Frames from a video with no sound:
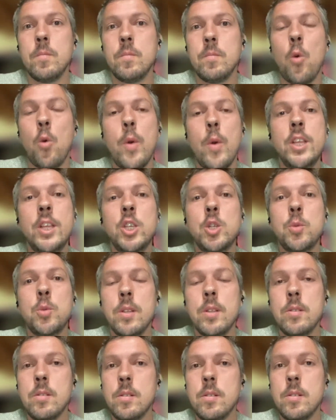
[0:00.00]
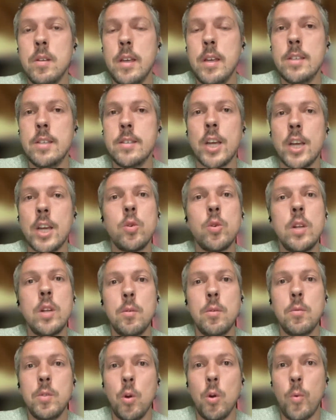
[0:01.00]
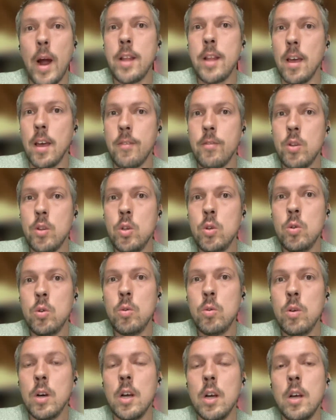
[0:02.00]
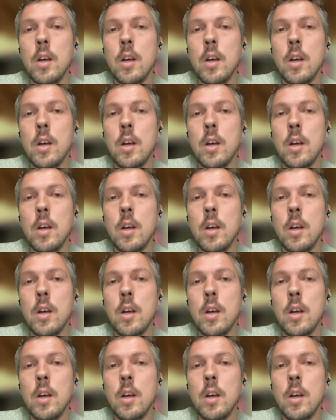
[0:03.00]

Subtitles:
arrangement is actually the right avenue